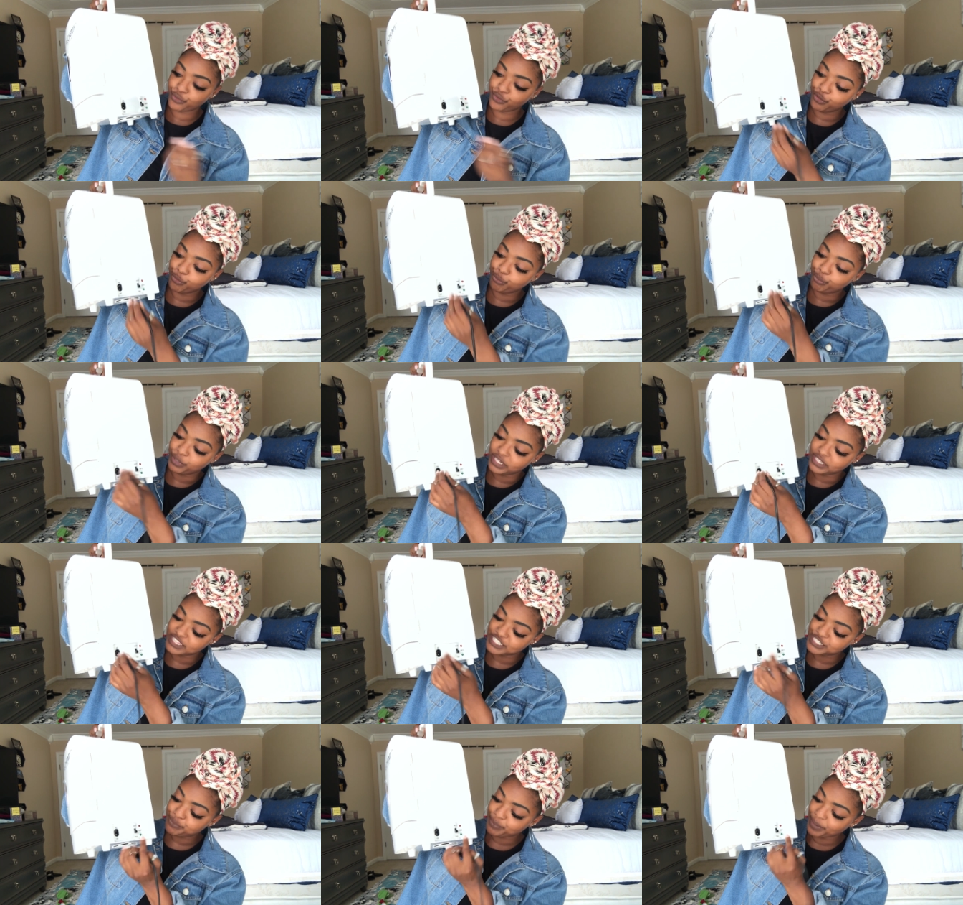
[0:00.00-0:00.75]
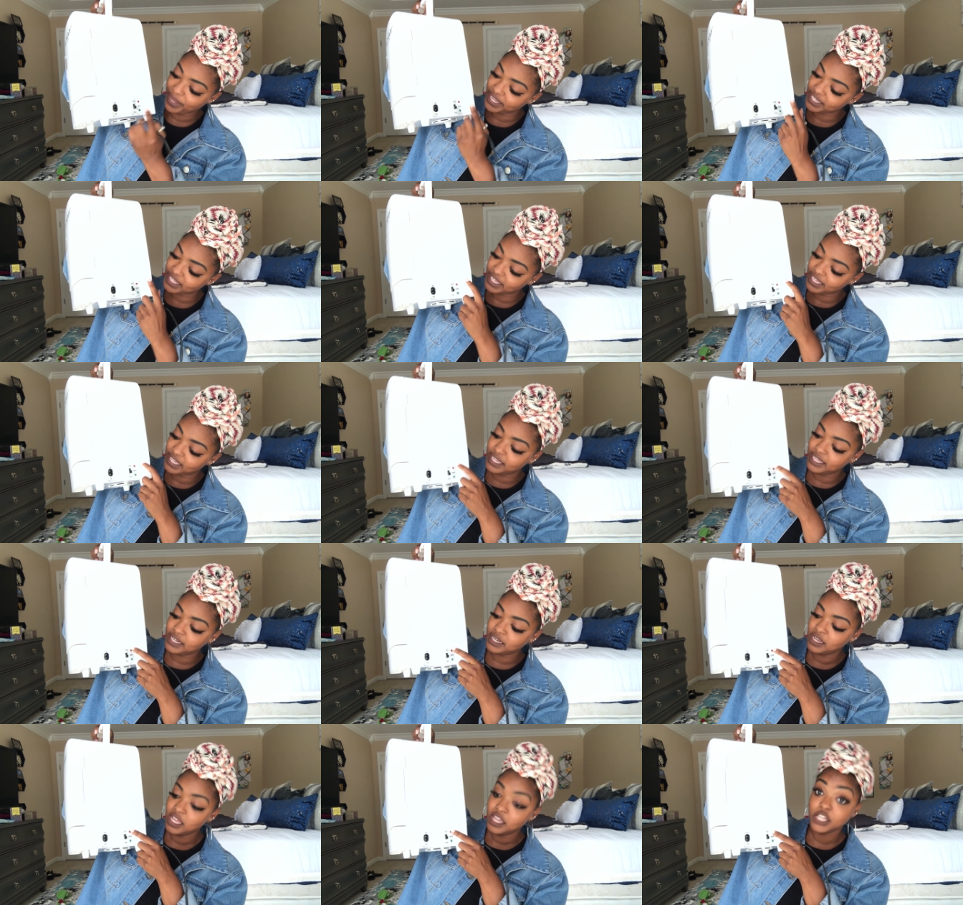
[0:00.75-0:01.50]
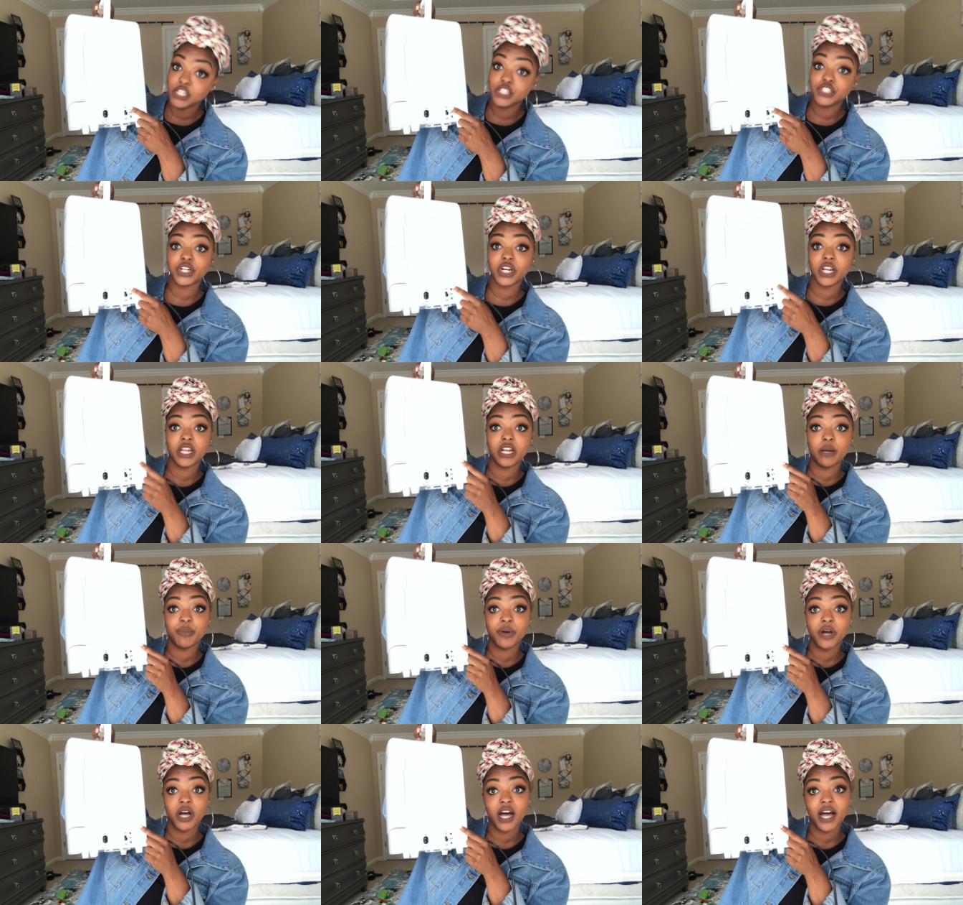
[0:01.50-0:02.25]
You plug this back in, you turn it
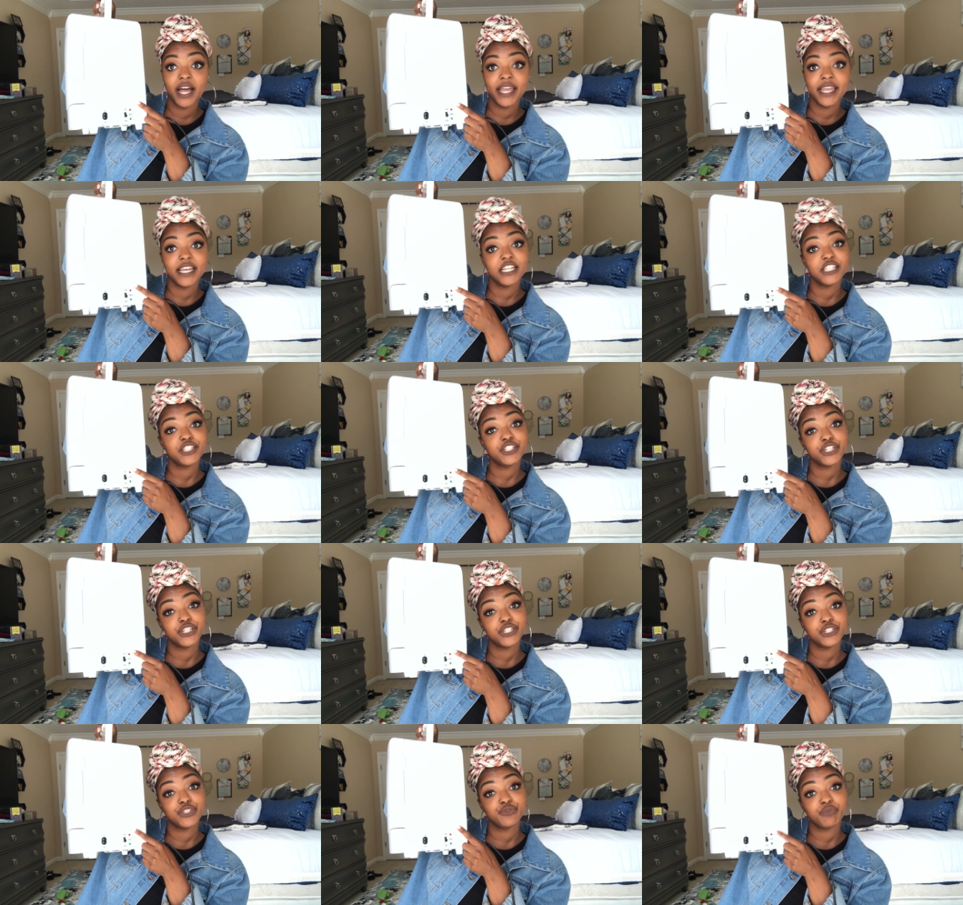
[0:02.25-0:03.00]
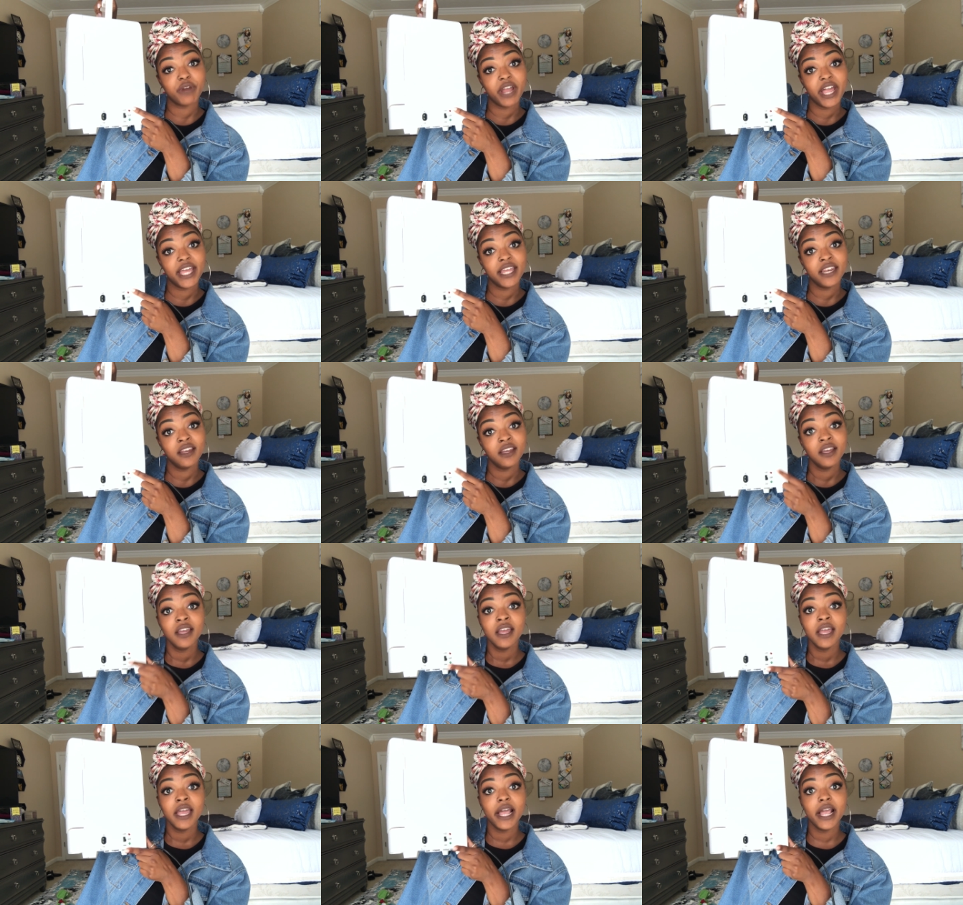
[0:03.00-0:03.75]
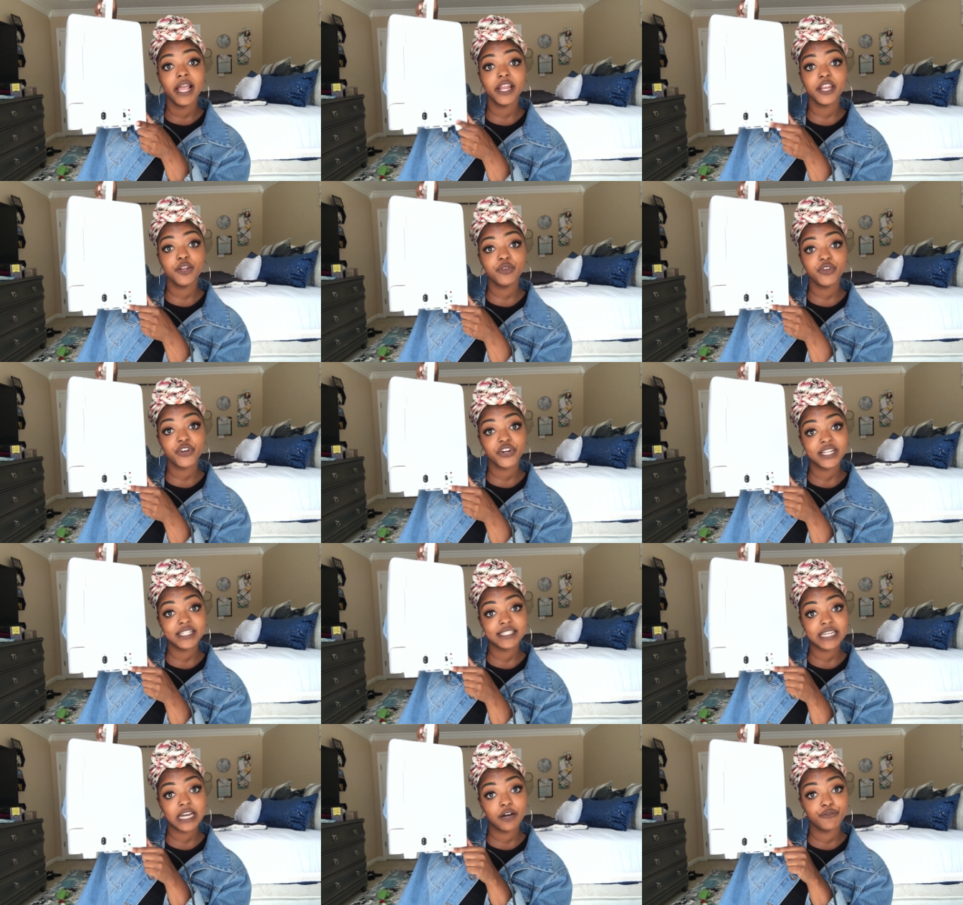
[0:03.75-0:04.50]
up hot, it turns red, and you turn
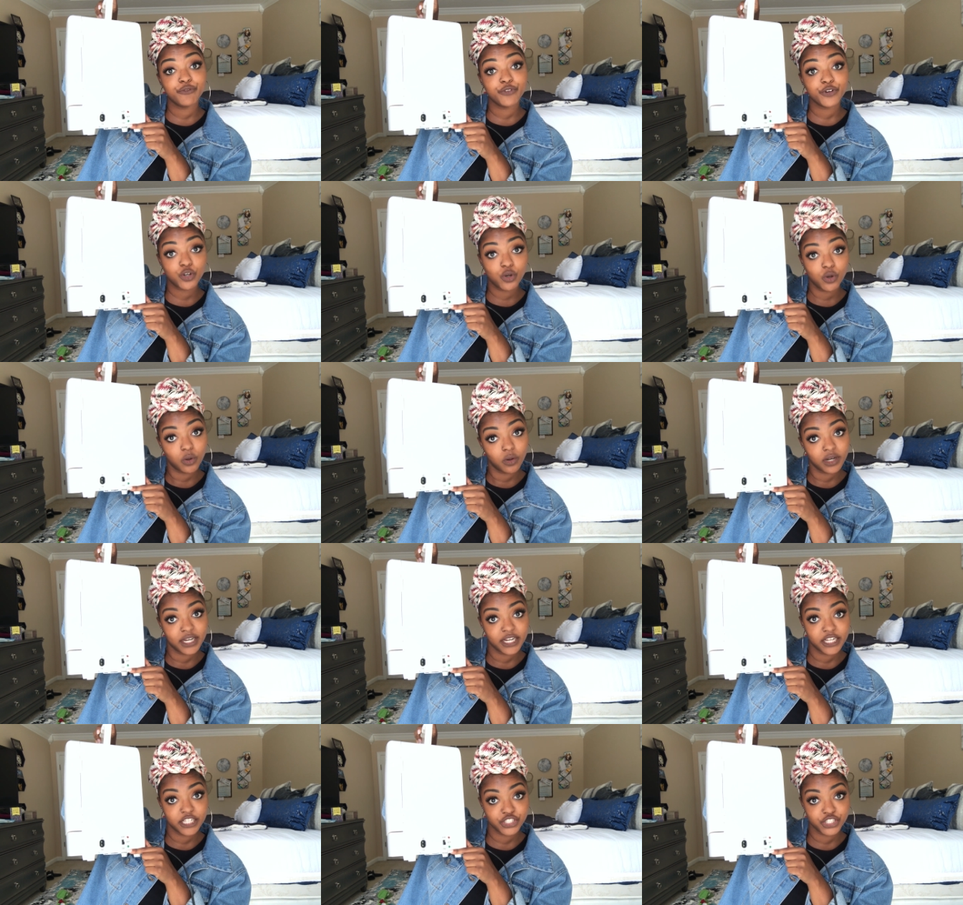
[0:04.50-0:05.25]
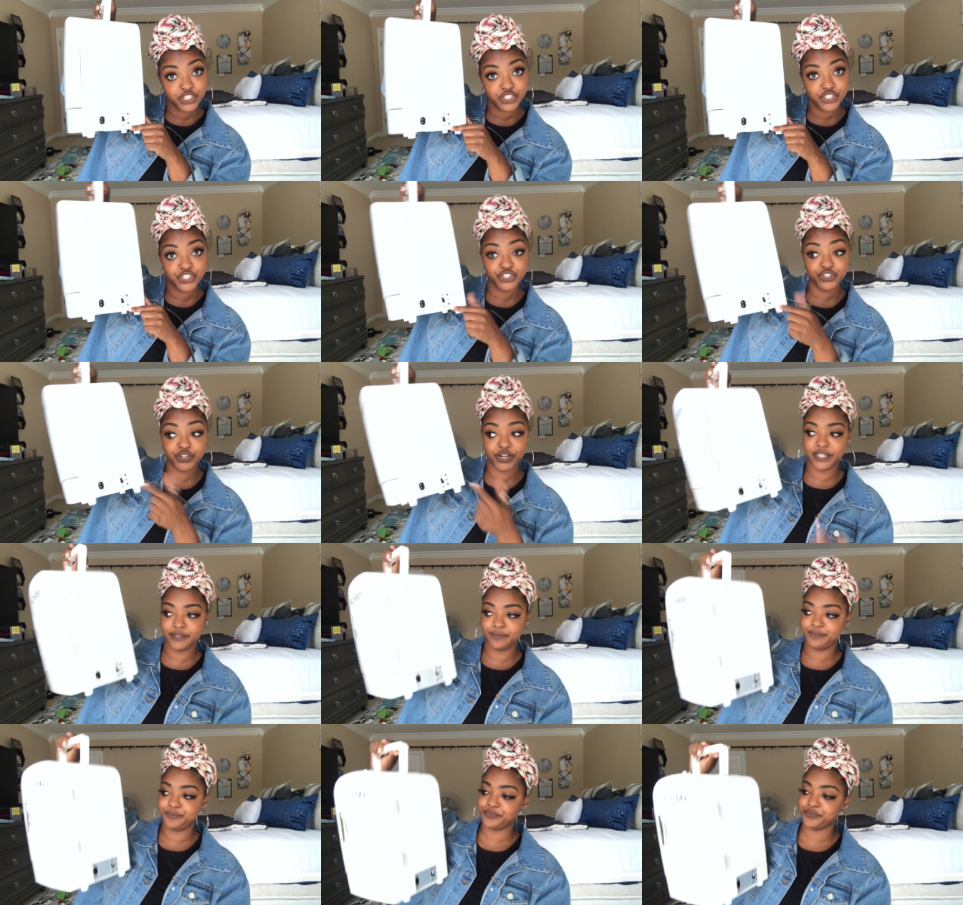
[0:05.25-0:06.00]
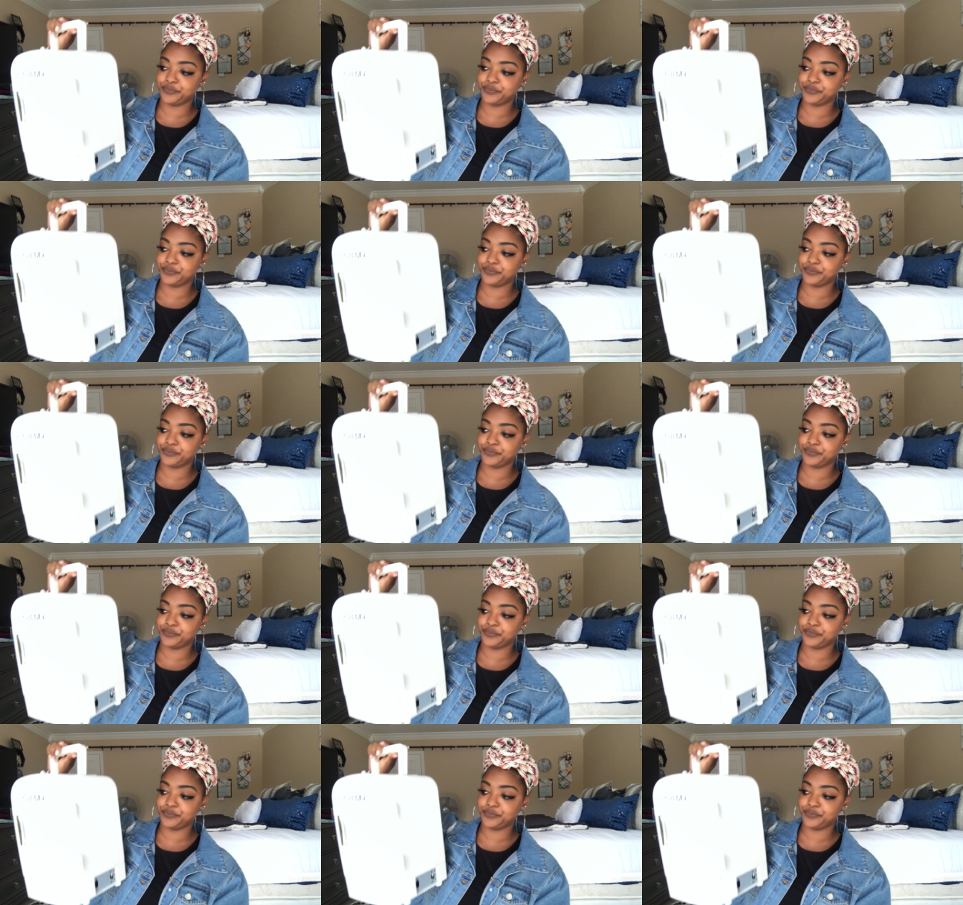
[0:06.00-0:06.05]
it down for cold and it turns green.